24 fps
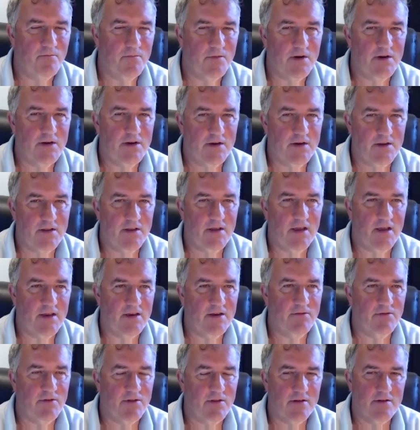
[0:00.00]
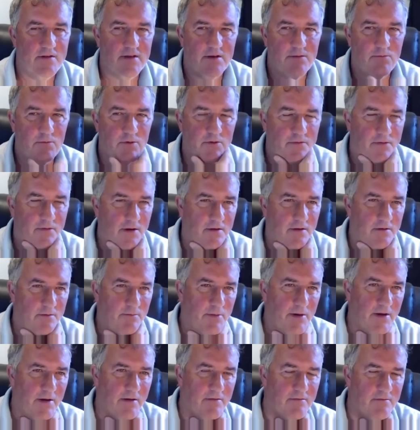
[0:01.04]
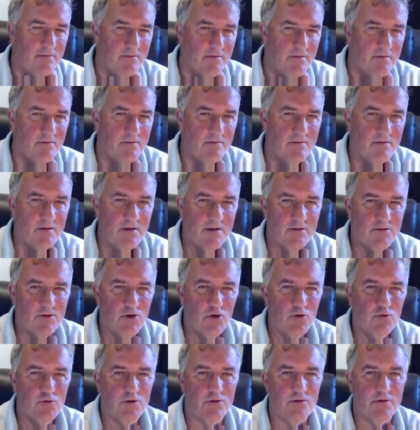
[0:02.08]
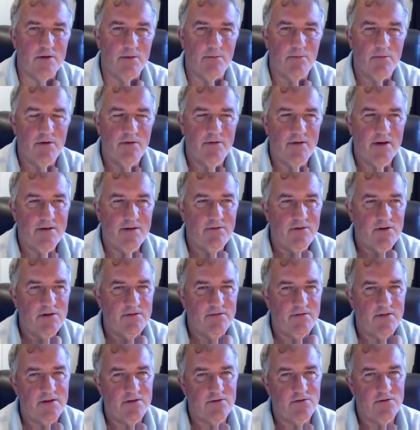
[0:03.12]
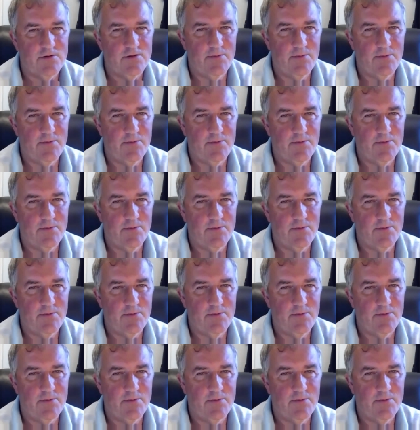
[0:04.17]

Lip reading: And then at the end of it, they said we found about total number of adverse effects was